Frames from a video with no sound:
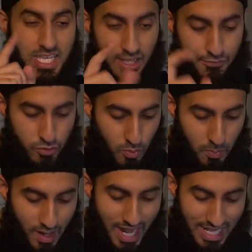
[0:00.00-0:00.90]
If you
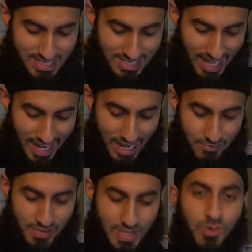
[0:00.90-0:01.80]
place that
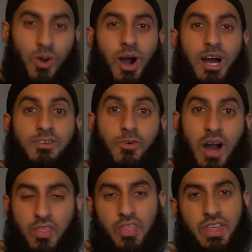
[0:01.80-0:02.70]
love in your heart
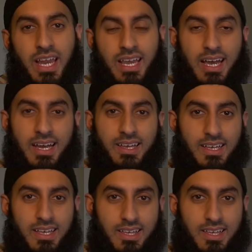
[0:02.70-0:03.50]
for other than Allah,